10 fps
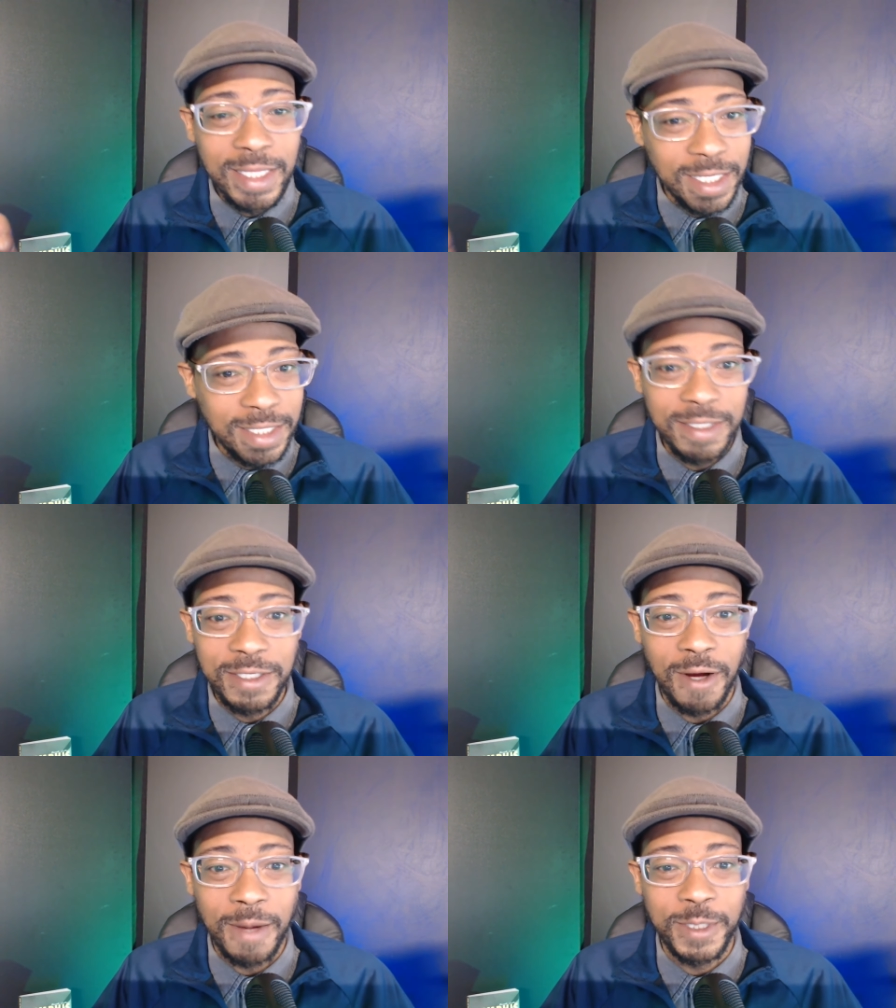this
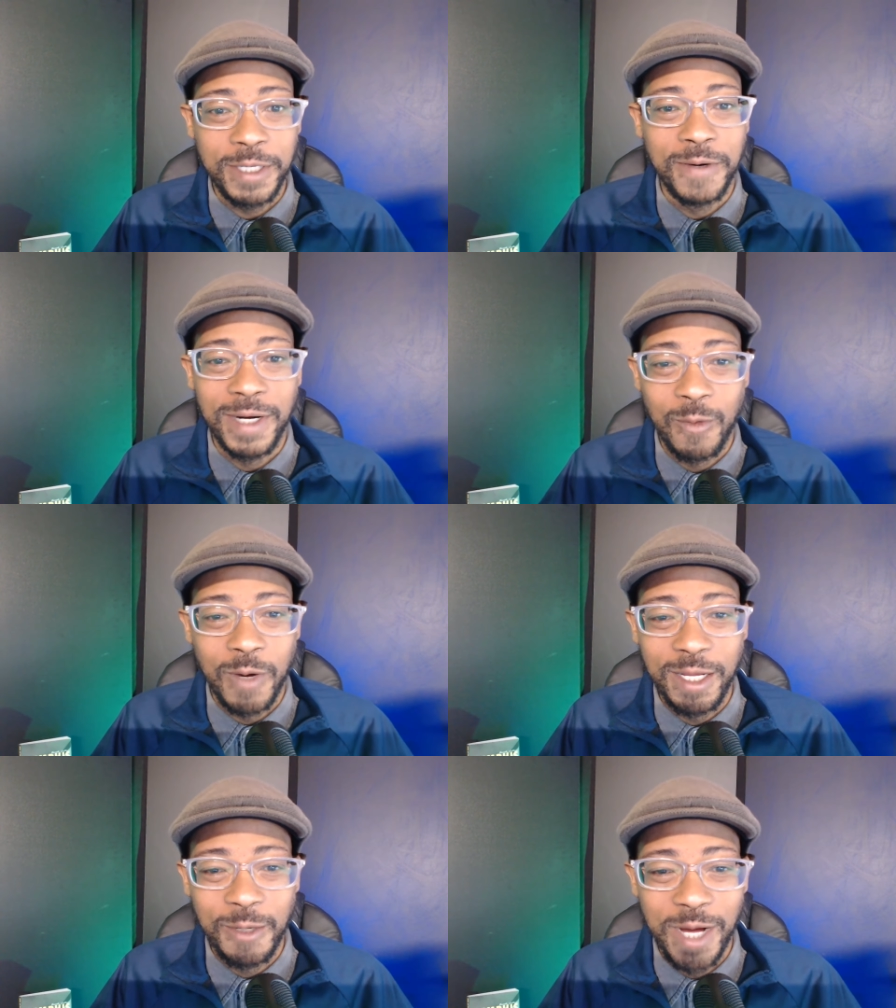is your opportunity.
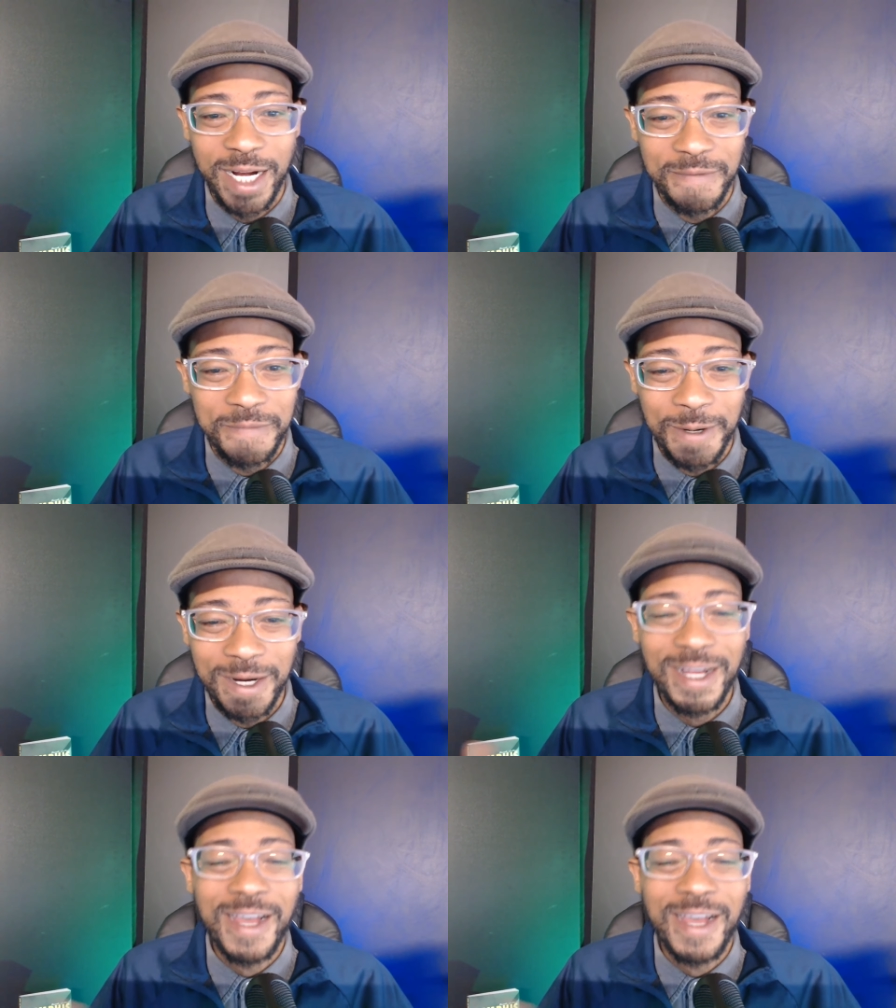What are you waiting for?